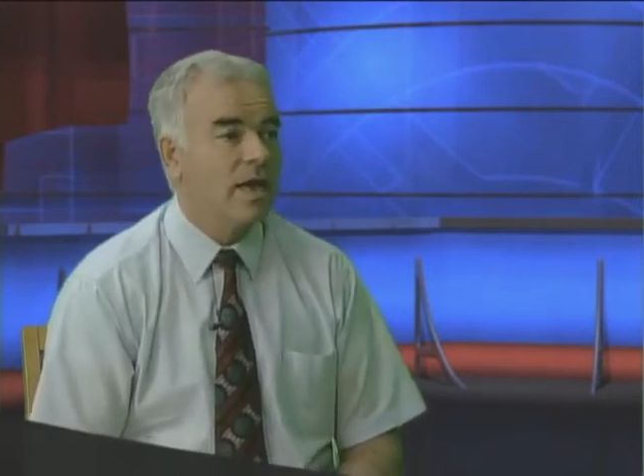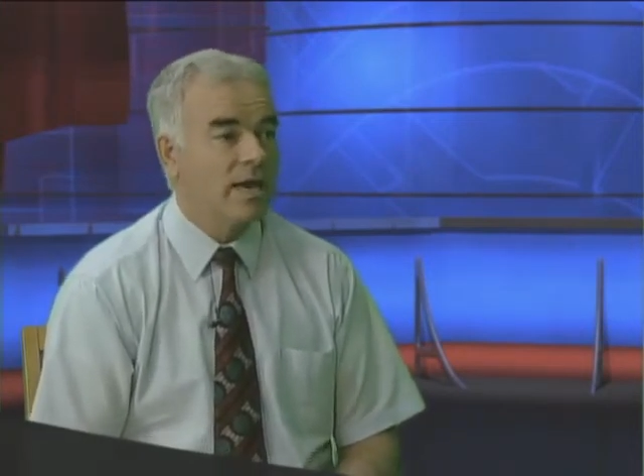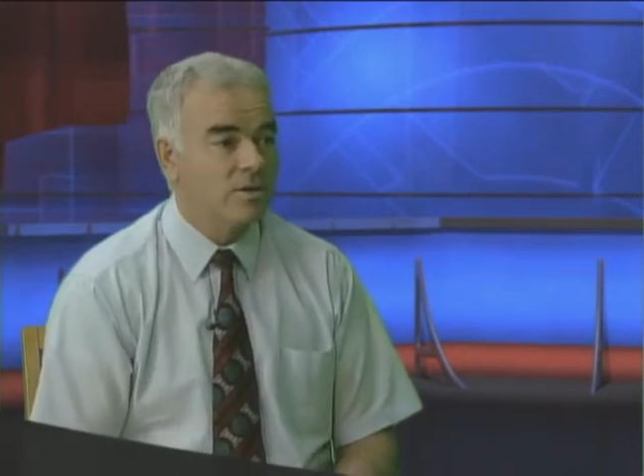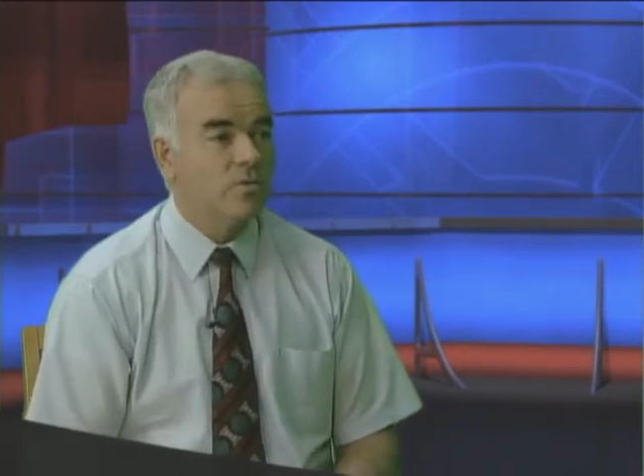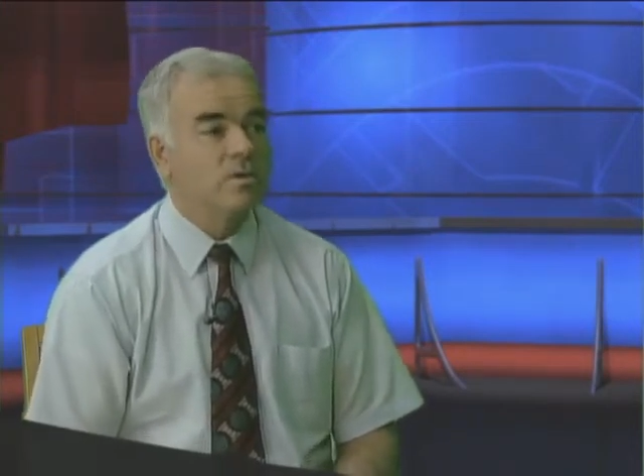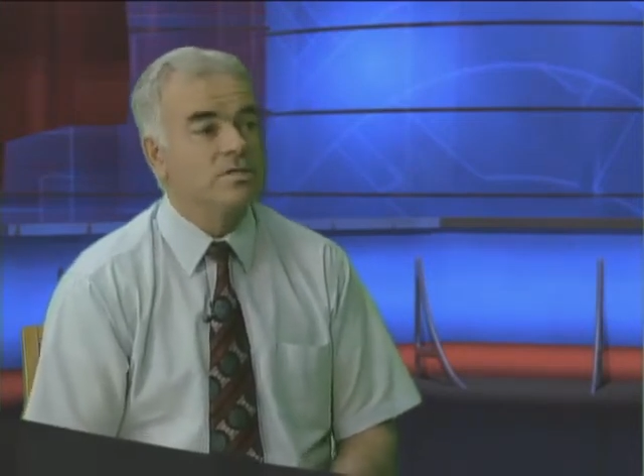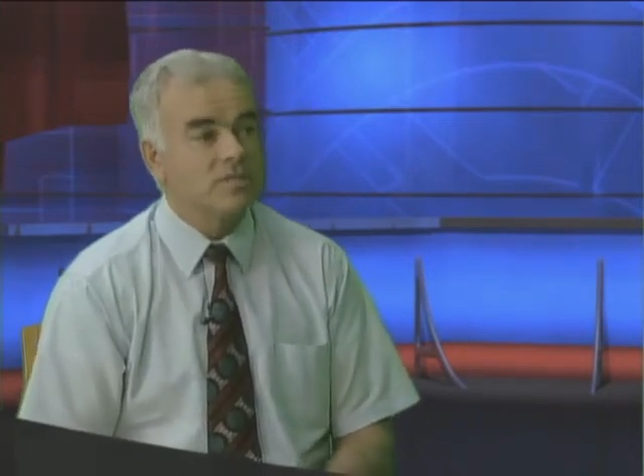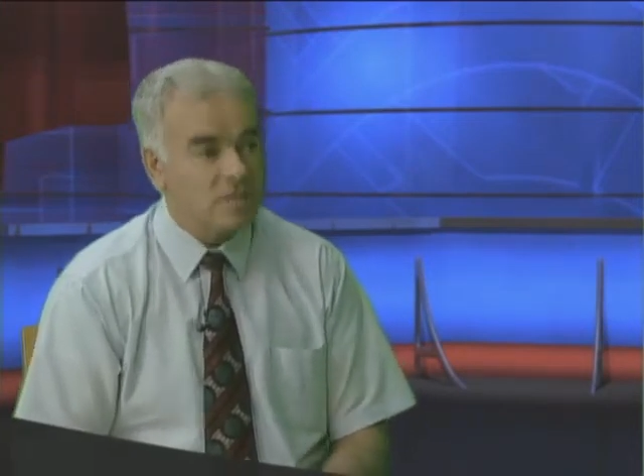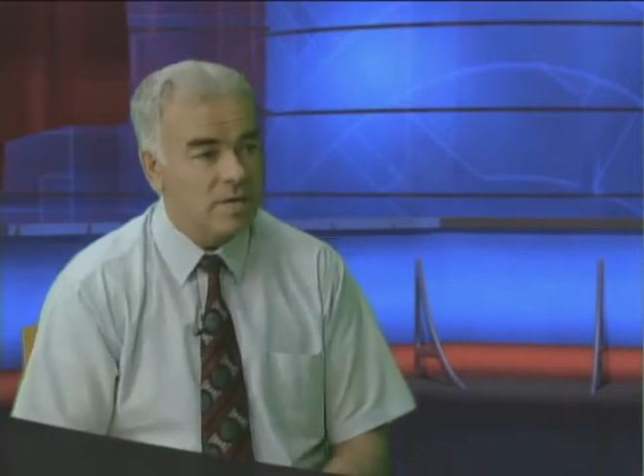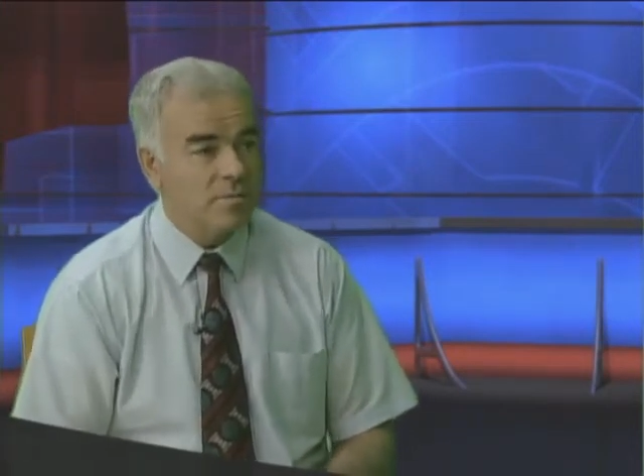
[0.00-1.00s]
and you are
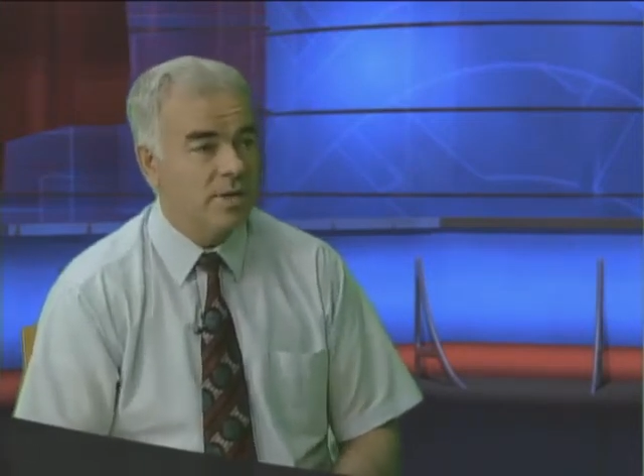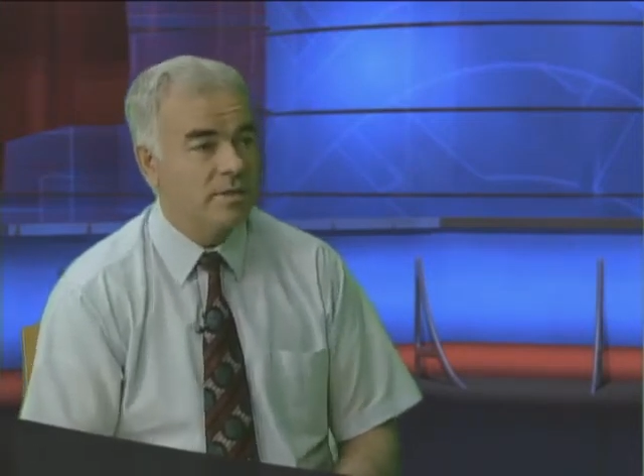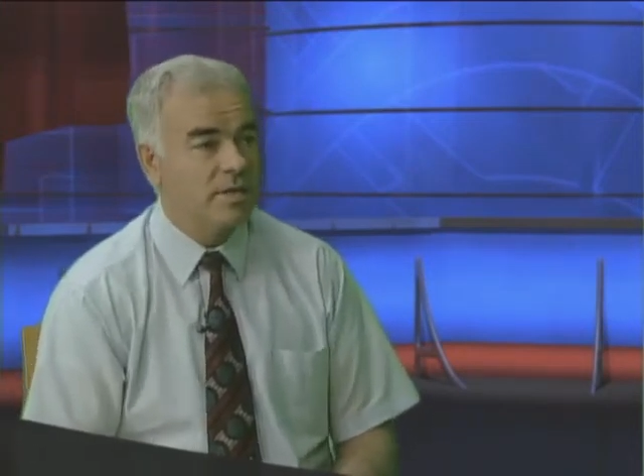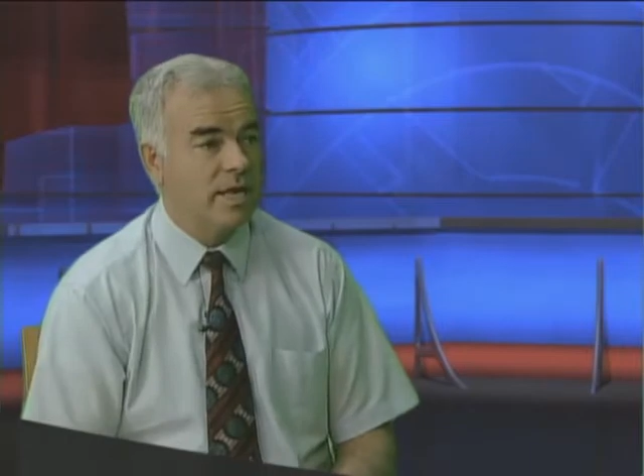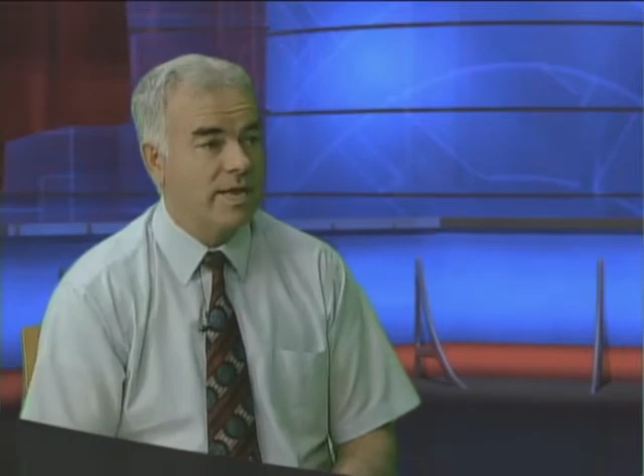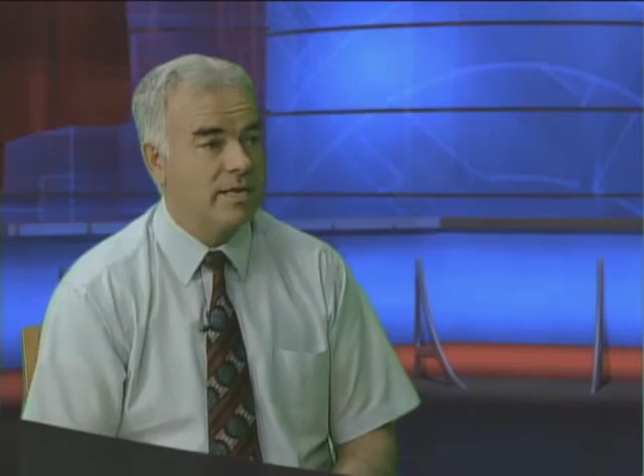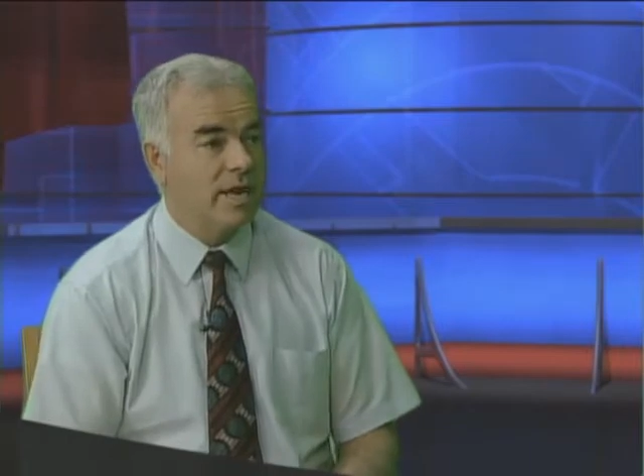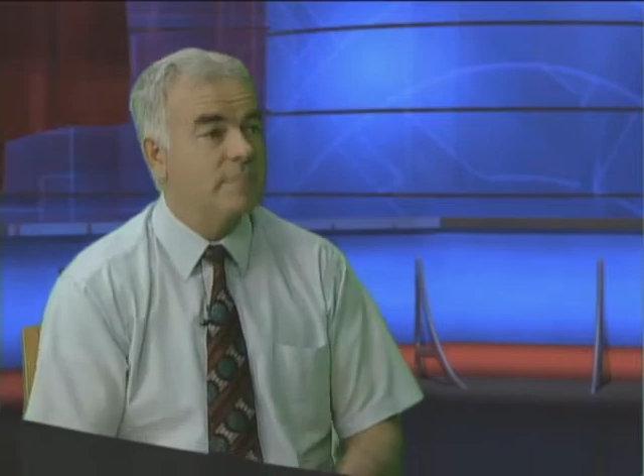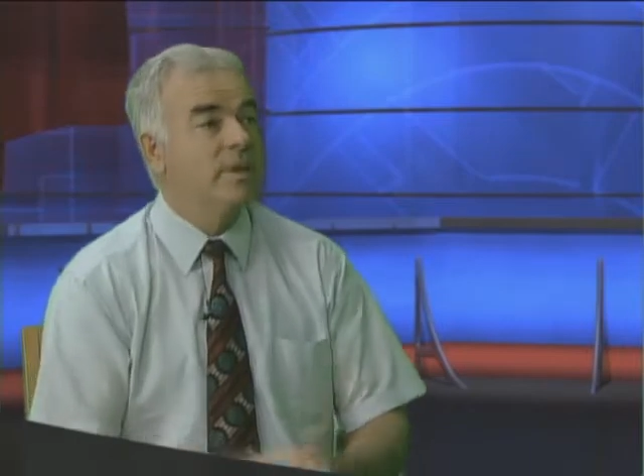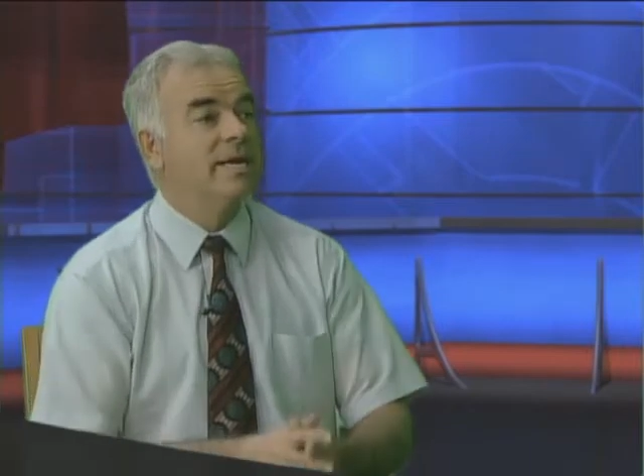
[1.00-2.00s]
sleepy in the
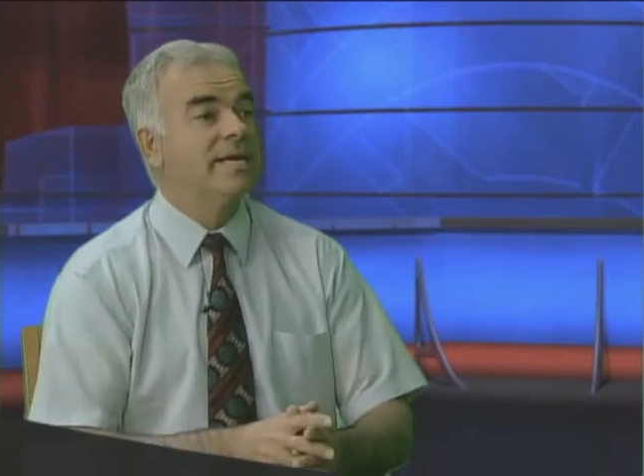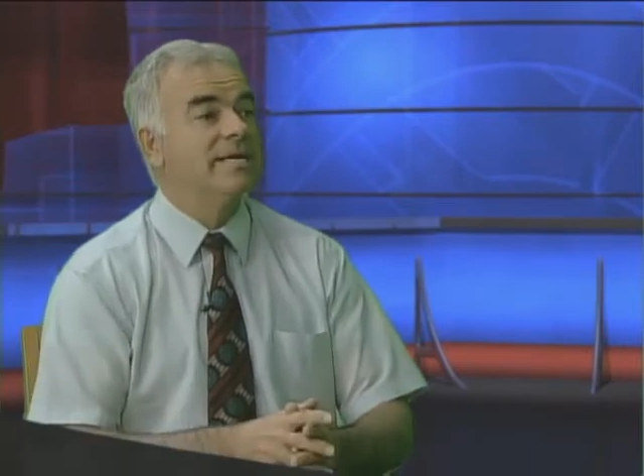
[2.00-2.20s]
daytime,